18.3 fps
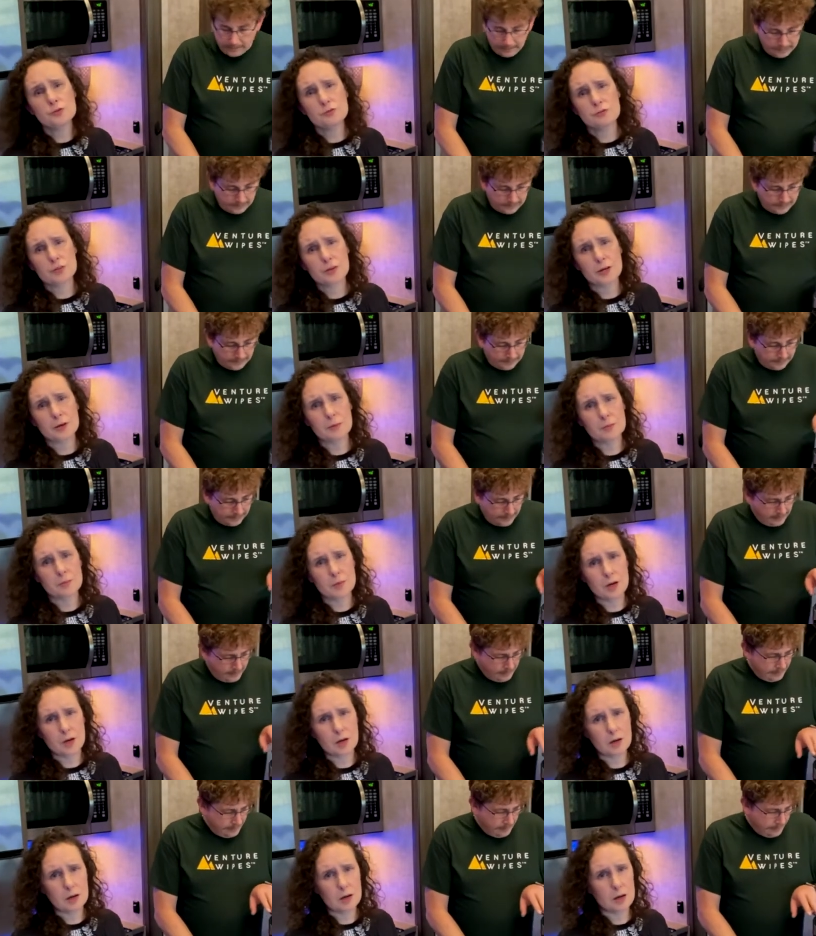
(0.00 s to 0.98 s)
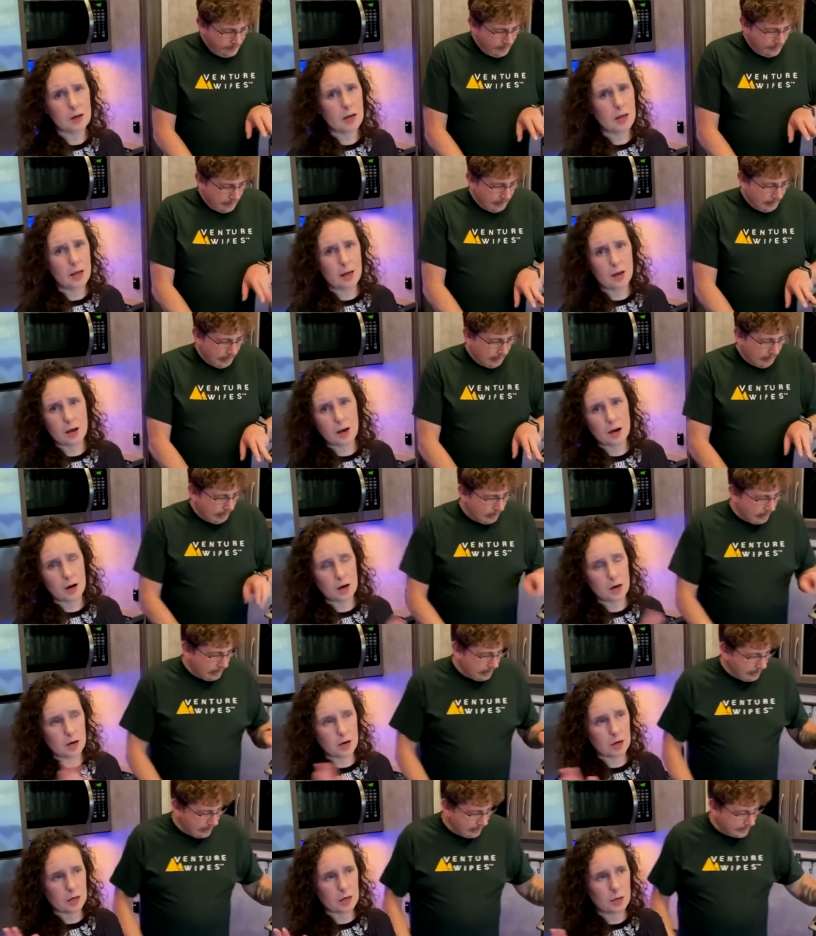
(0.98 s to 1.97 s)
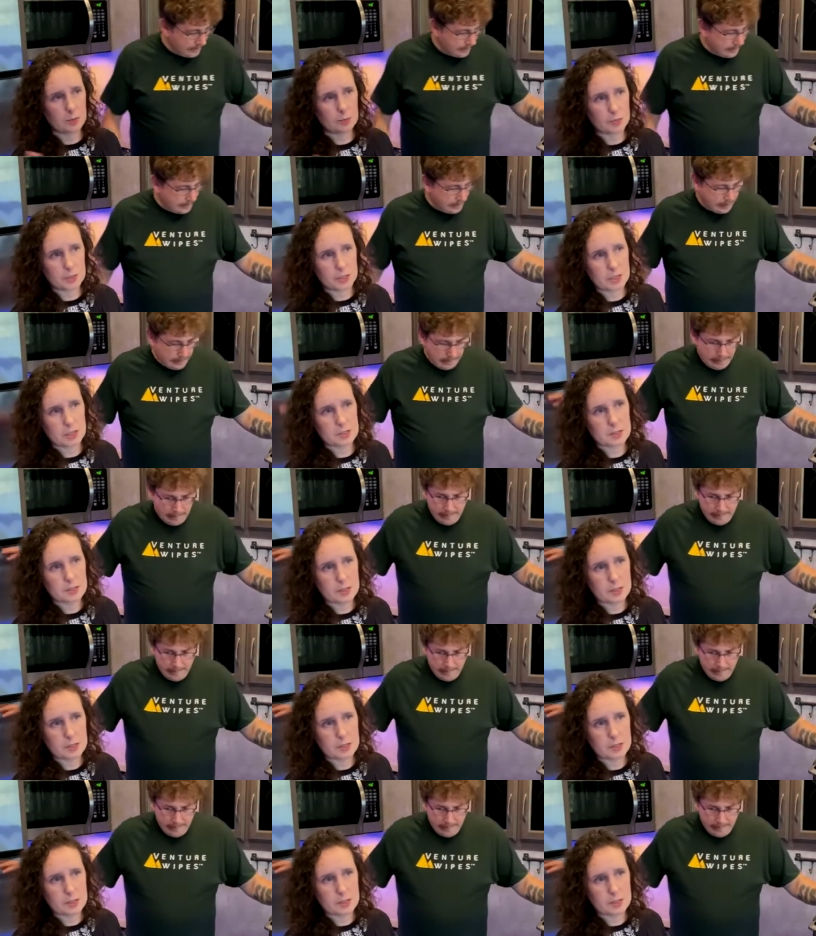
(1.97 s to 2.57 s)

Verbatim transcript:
Speaker 1: of them are companies